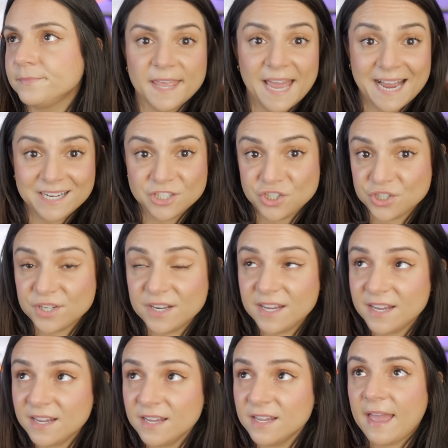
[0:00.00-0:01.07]

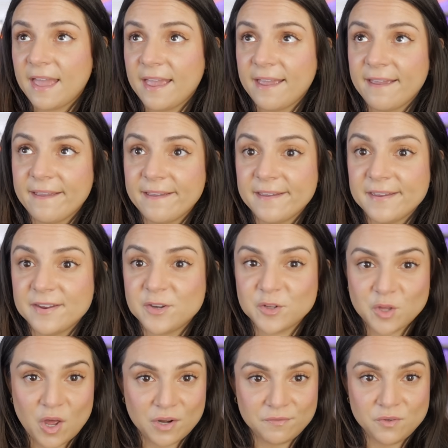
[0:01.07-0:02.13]
actiony and a
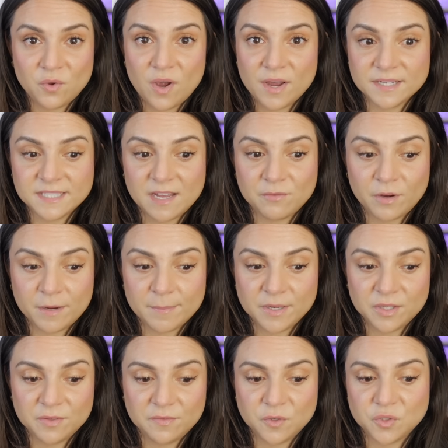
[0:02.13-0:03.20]
lot of you guys have
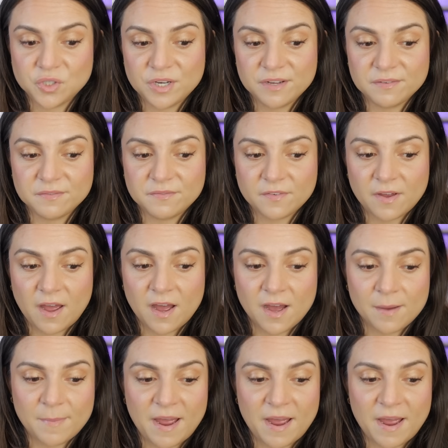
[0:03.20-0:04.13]
recommended the fugitive um,